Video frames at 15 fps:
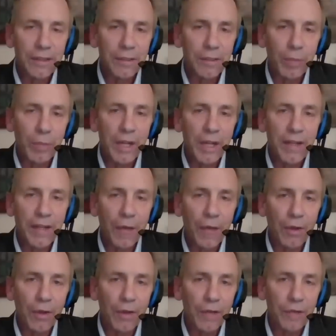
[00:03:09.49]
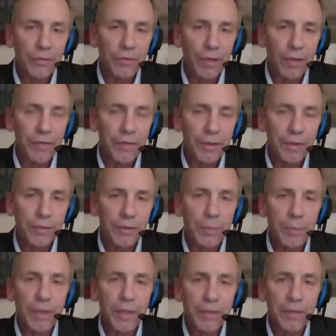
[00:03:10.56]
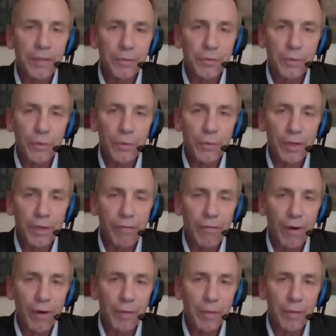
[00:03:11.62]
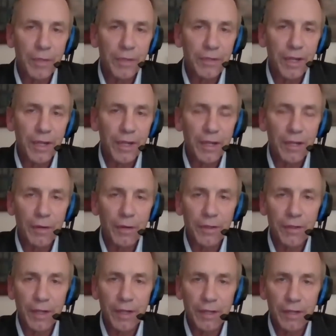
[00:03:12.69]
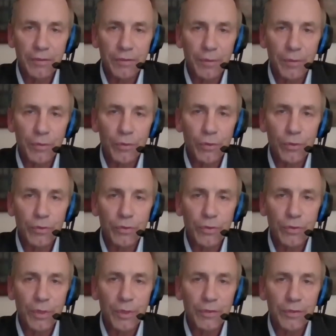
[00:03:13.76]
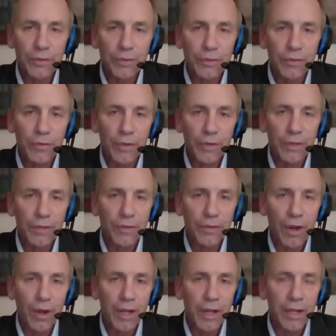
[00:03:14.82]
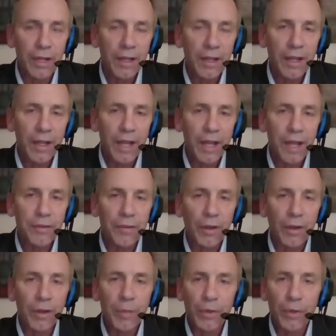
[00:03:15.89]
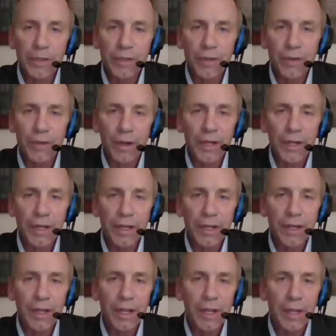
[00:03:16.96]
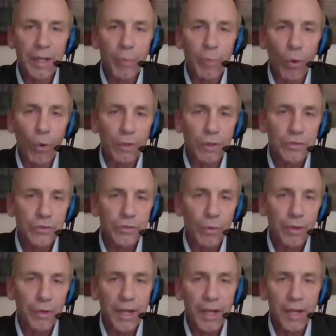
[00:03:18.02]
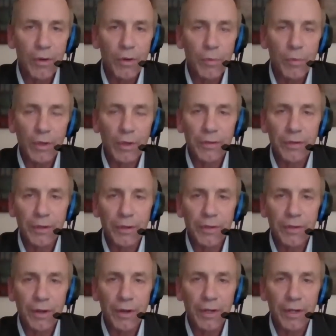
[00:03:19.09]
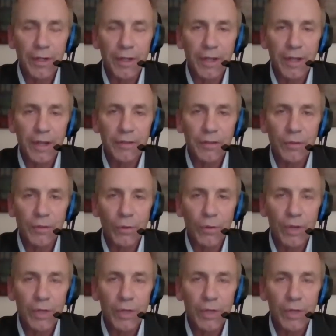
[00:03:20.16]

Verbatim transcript: playing down the loss of life here. There's a big difference between a farm being taken out and, and some two two innocent civilians dying, and deliberately targeting a Polish or NATO military target. And so,